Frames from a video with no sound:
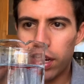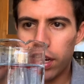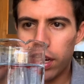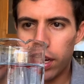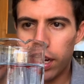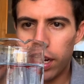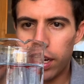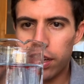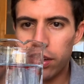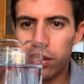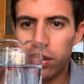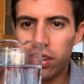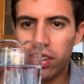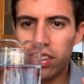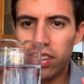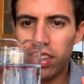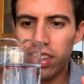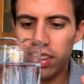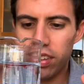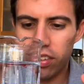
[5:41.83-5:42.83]
And you can
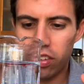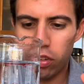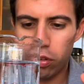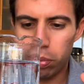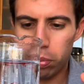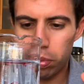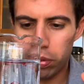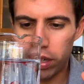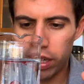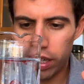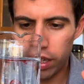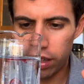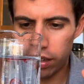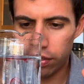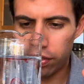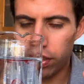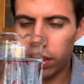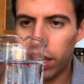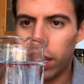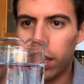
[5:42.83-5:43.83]
see the spread
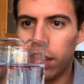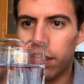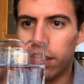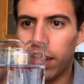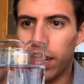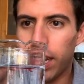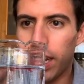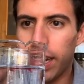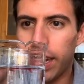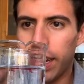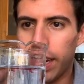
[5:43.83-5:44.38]
of the dye